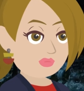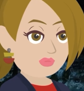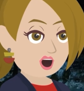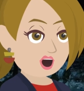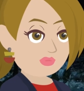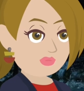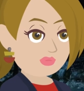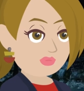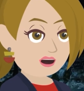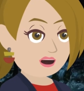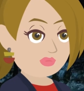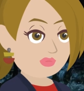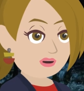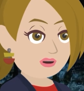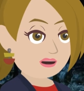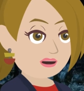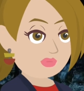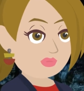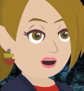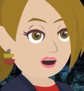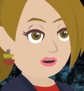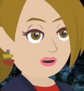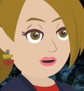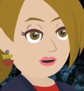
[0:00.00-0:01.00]
But this is the
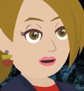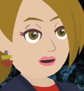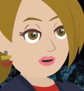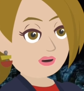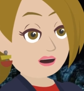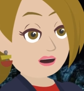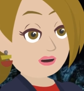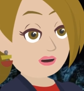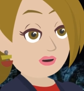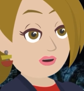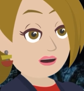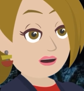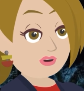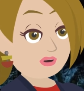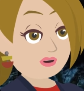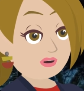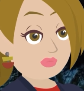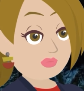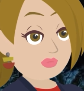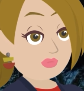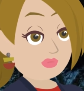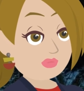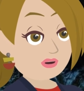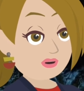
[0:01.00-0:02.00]
thing that we want you to
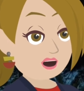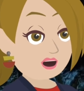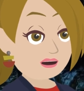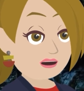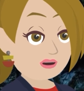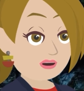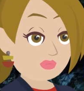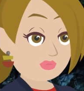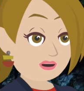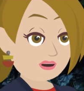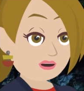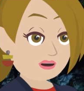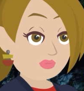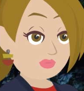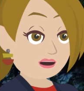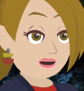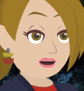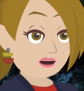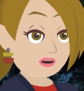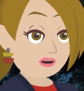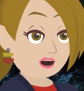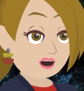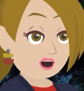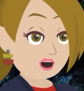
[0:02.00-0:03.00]
really take
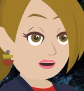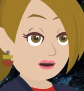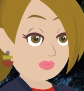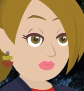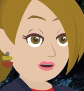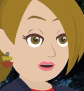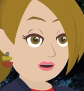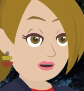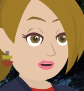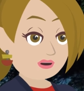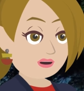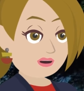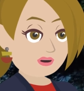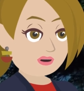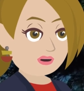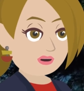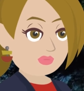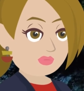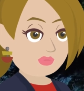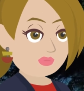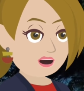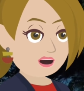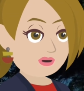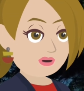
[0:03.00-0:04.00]
in, all of you. We want you to
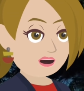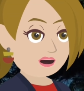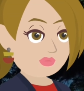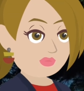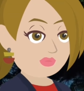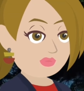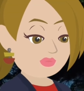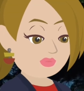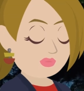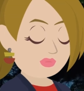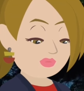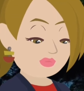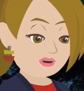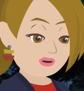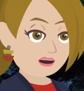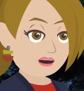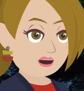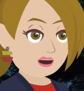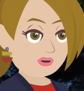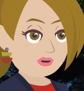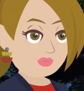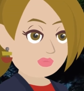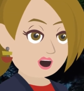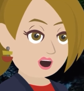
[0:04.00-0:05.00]
feel this. You
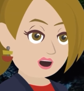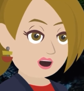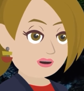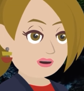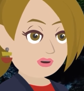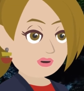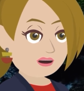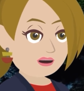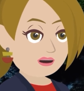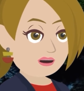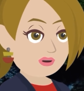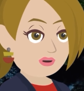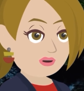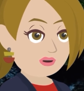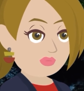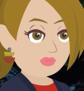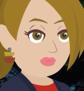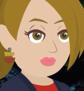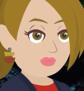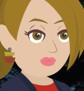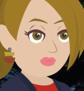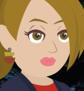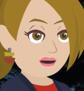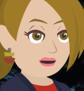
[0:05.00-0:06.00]
are always
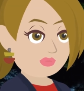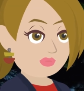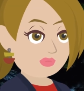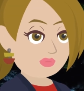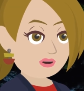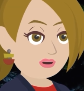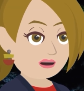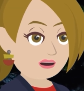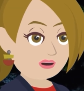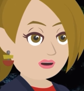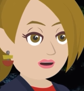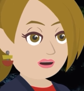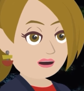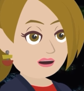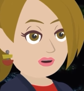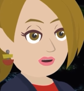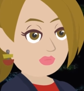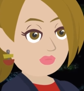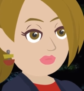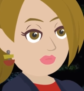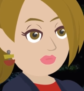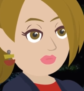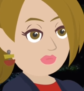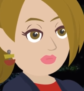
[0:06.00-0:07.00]
eternally
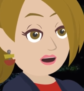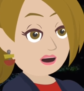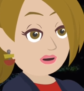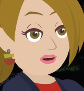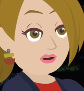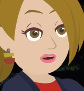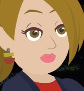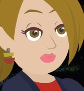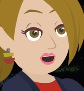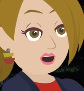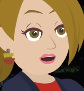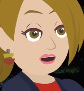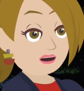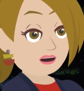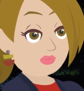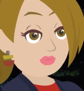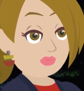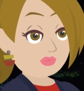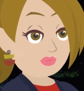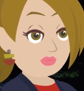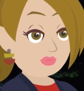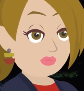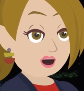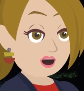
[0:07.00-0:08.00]
going to be
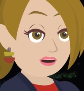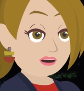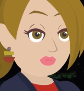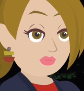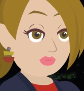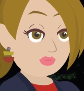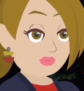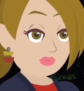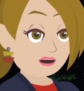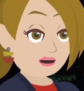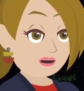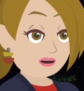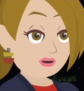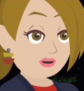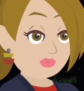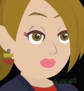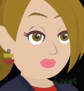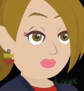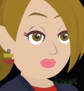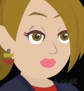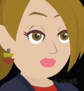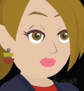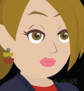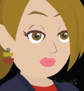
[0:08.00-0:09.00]
on the
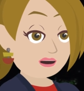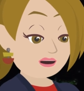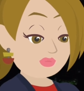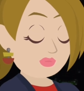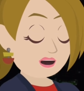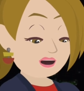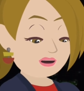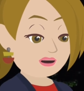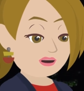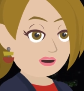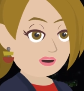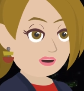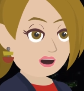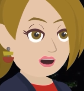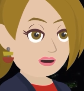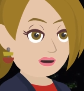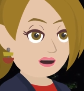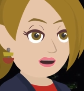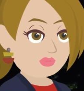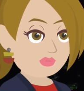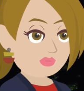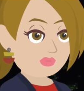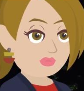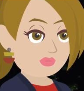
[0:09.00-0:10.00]
brink of letting the
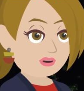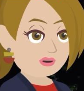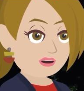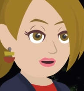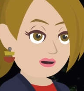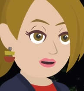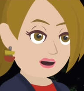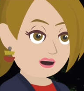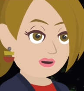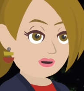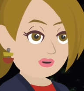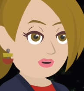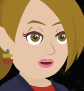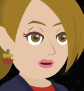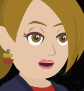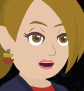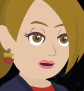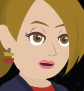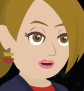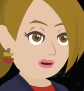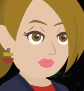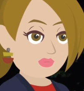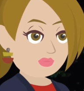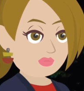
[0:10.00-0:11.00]
next come in and the
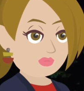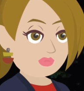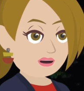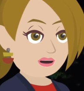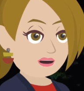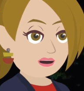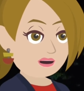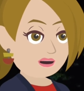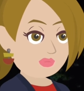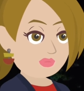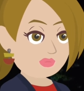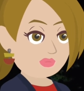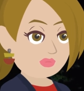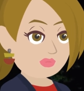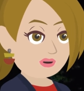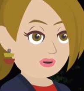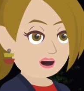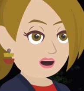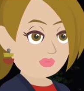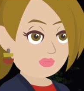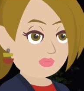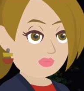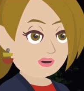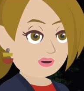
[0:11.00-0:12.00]
next come in.
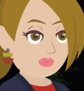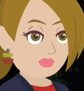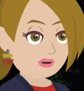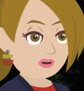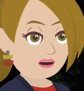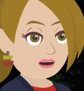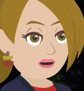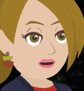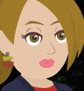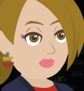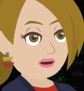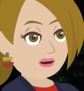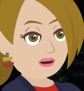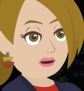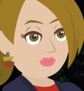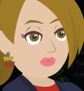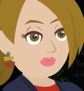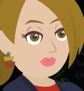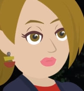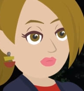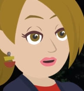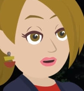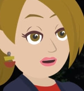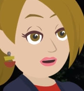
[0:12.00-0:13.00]
That's what turning thoughts
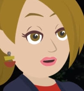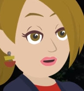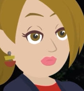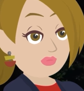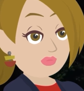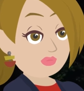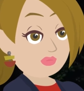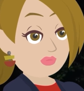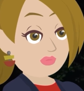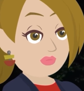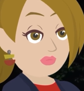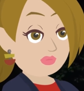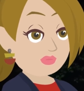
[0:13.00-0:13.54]
to things